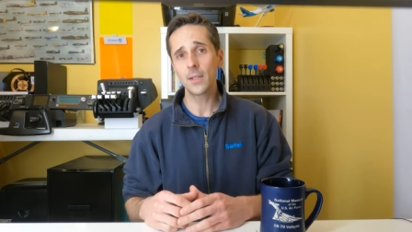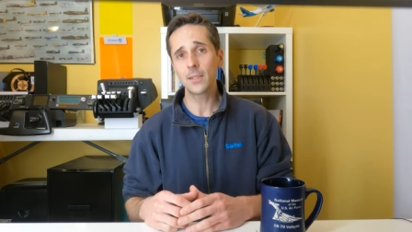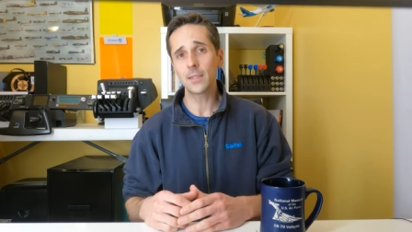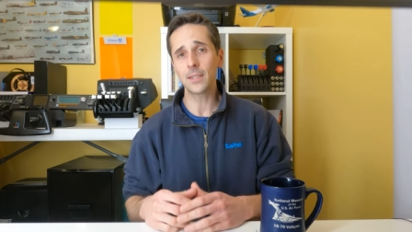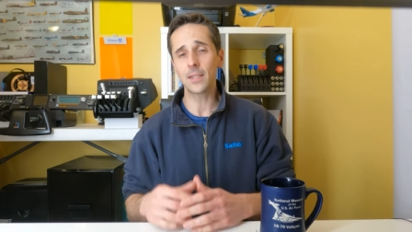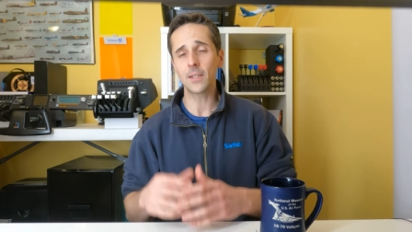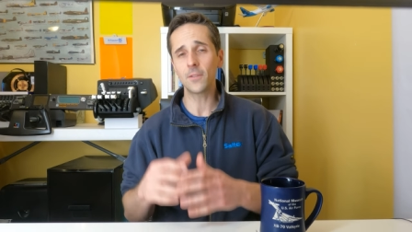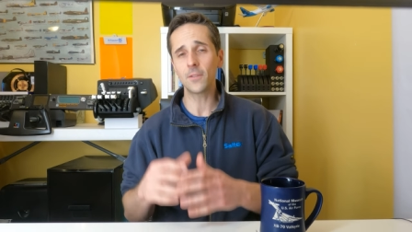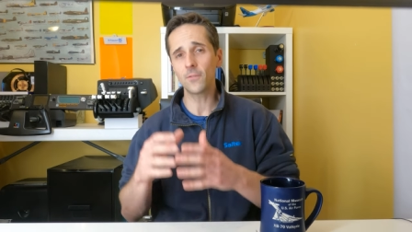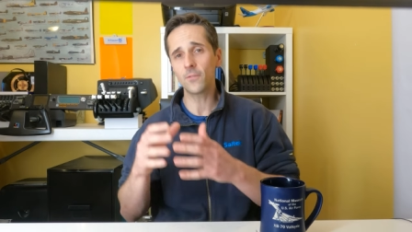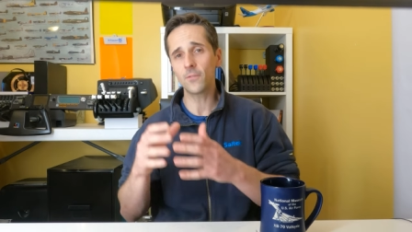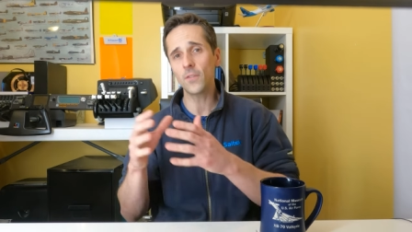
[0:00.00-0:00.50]
to
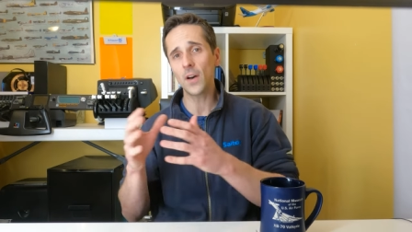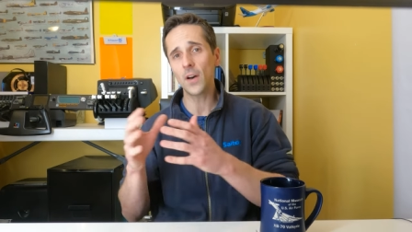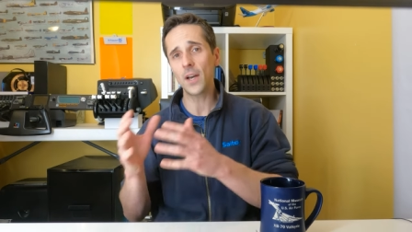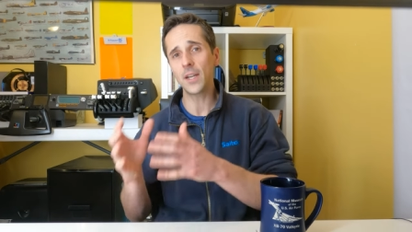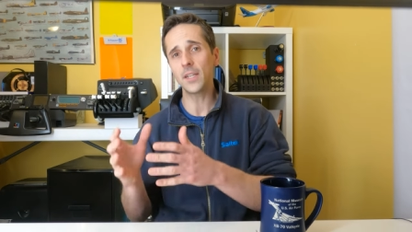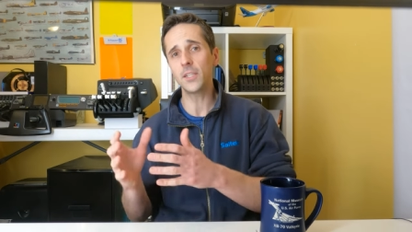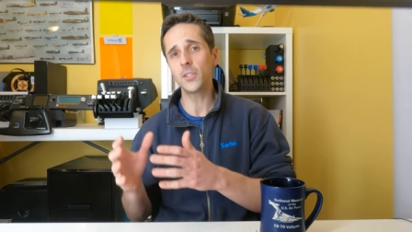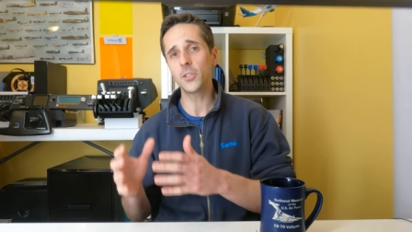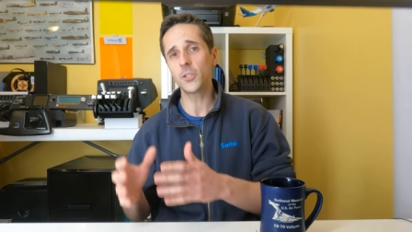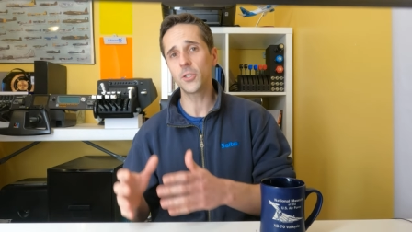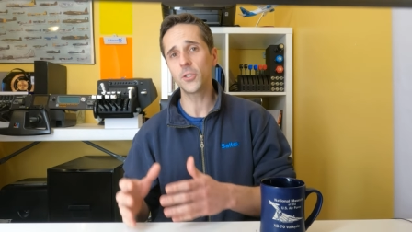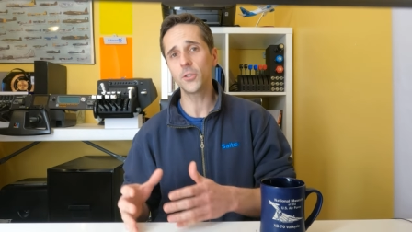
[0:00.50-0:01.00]
then
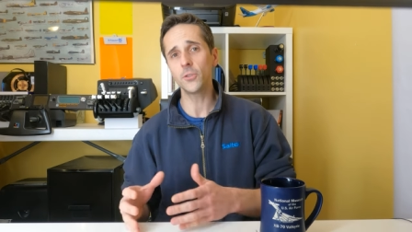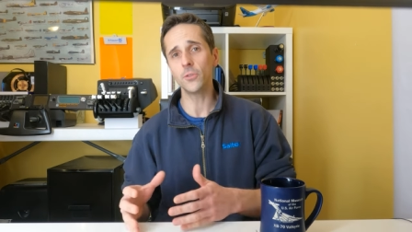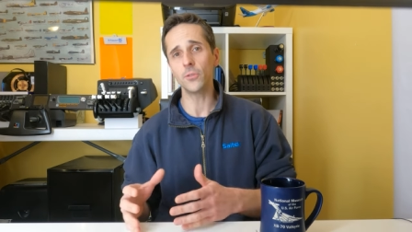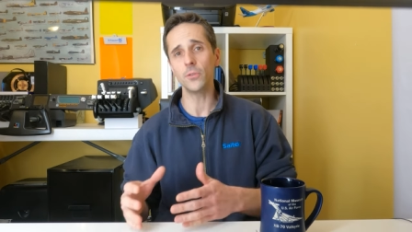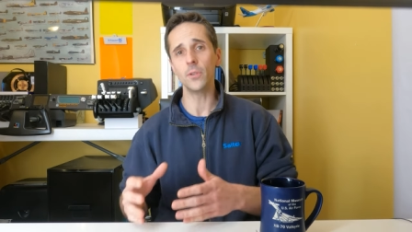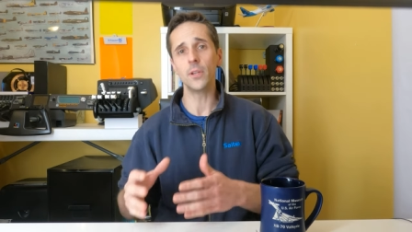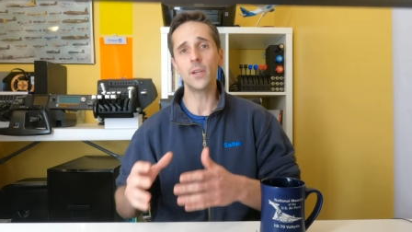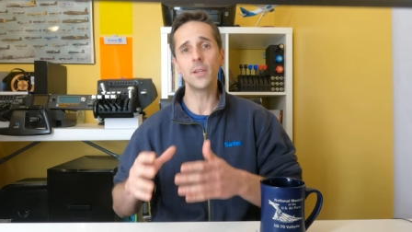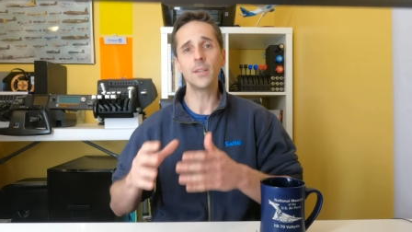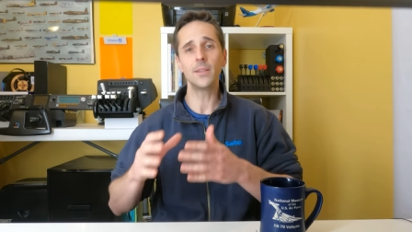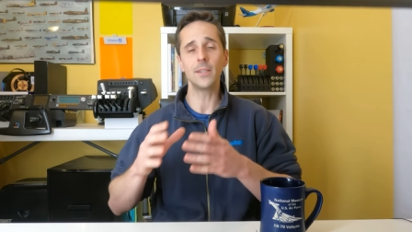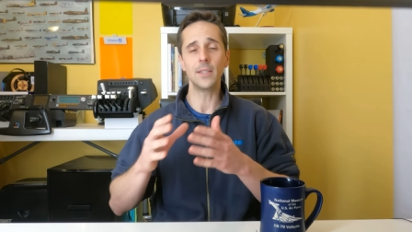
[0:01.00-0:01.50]
fine
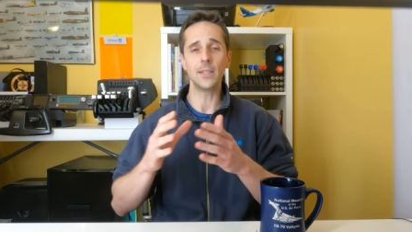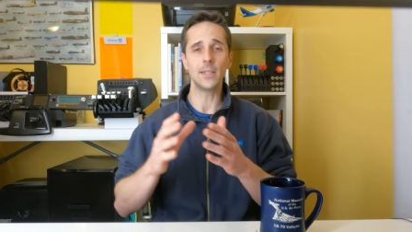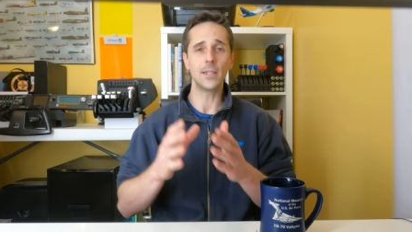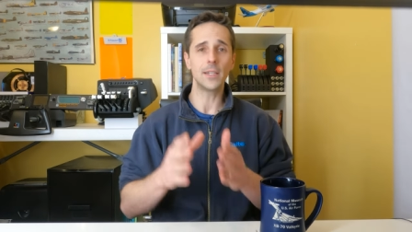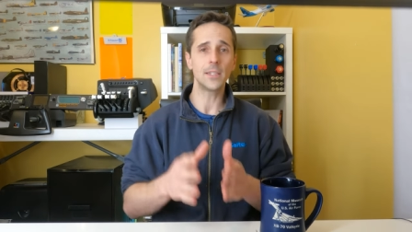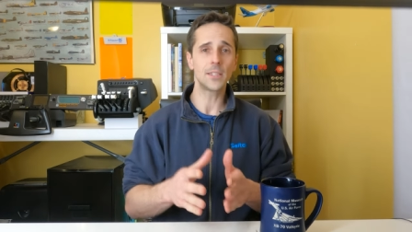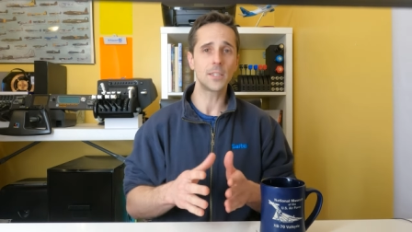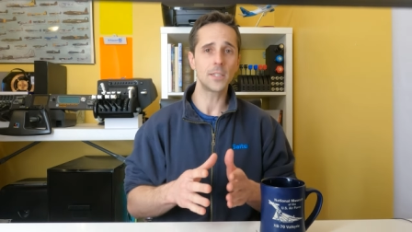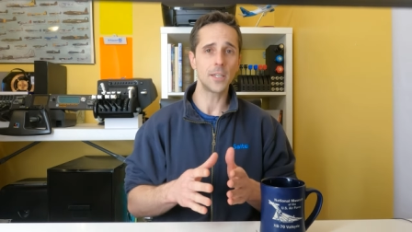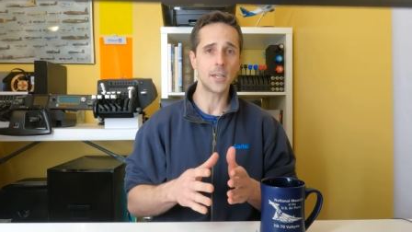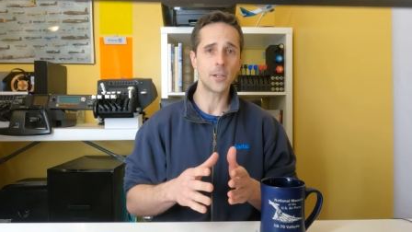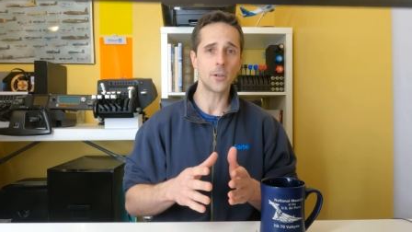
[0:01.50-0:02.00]
tune the
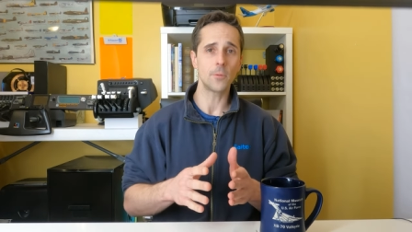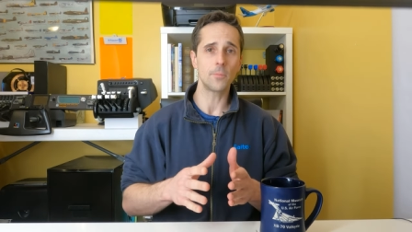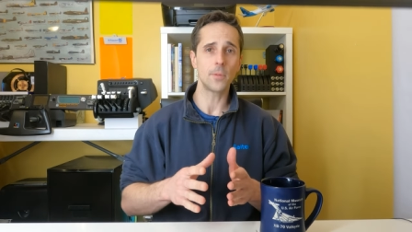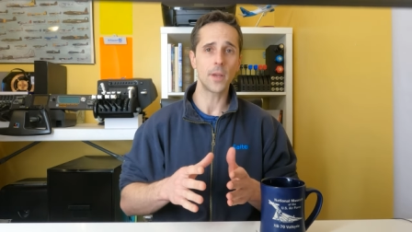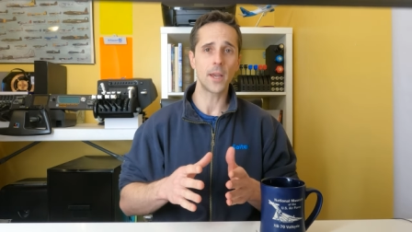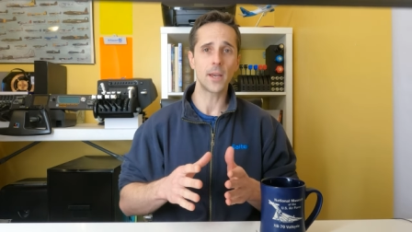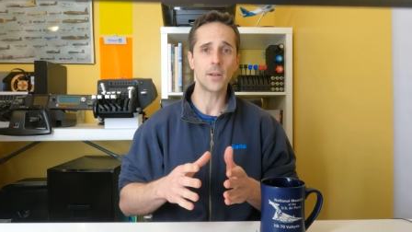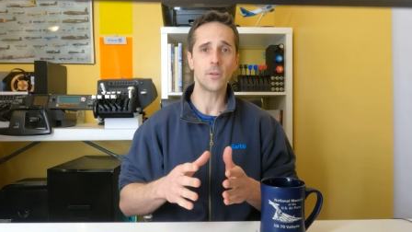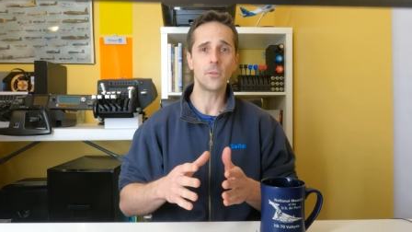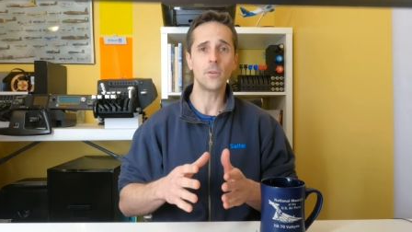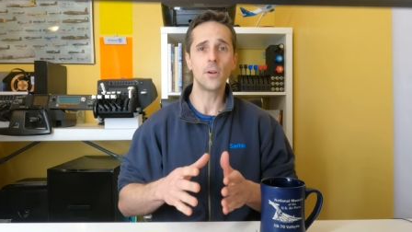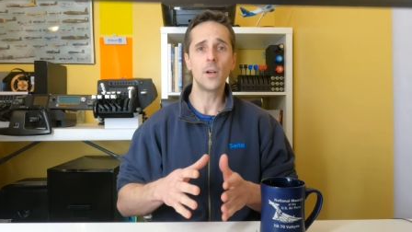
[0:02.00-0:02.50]
annunciator
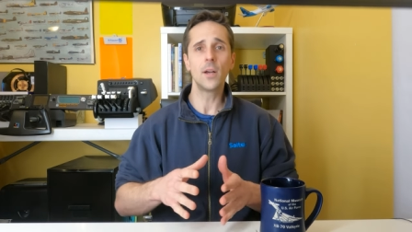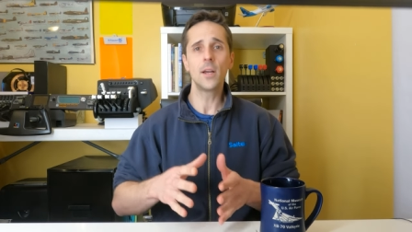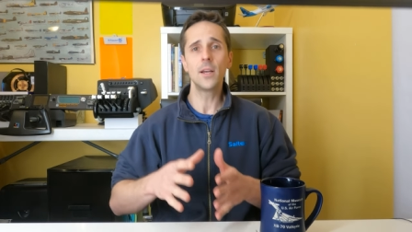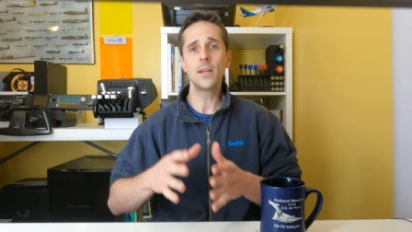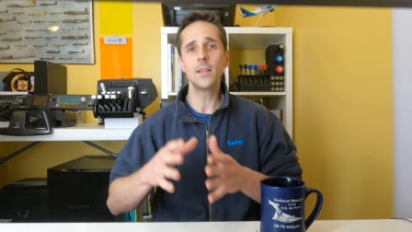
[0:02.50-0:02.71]
panel,